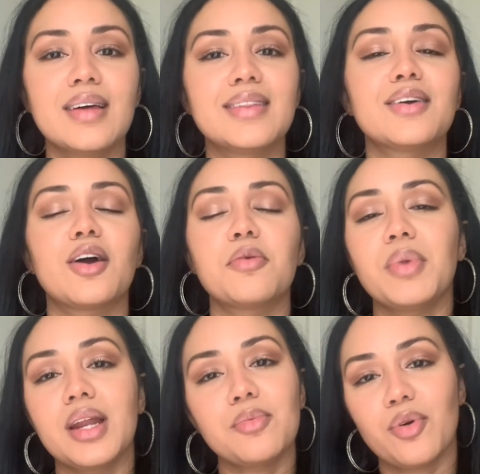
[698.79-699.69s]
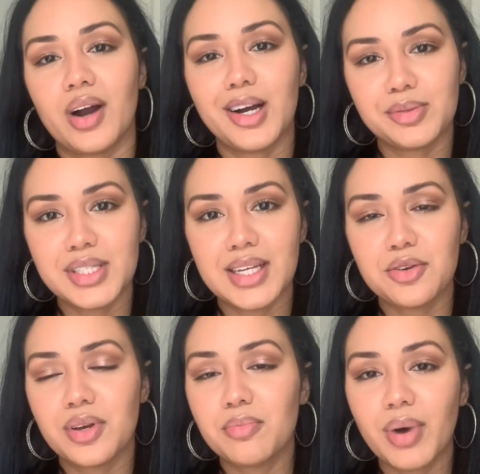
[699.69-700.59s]
There are many more options that you
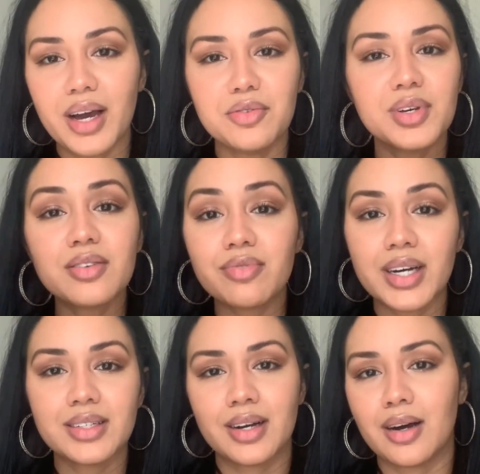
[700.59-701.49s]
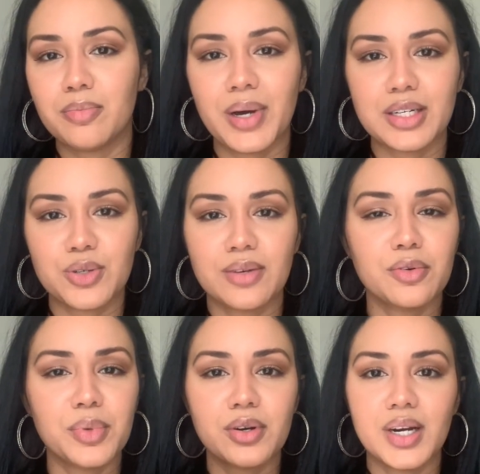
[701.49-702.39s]
can buy. You can find a compact travel
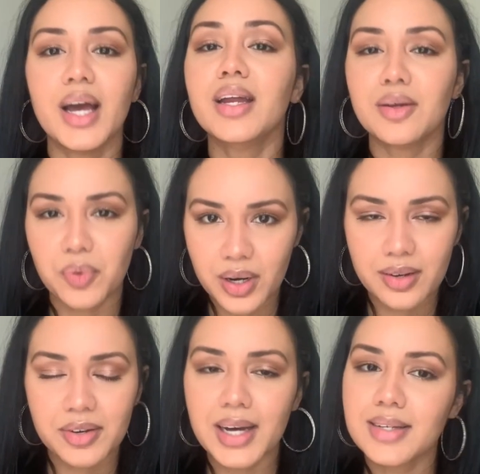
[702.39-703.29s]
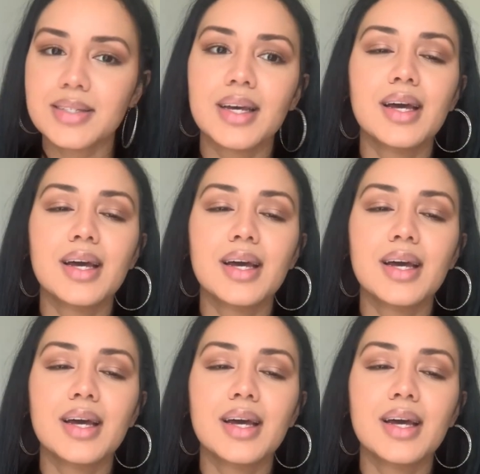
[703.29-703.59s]
mirror anywhere, you guys.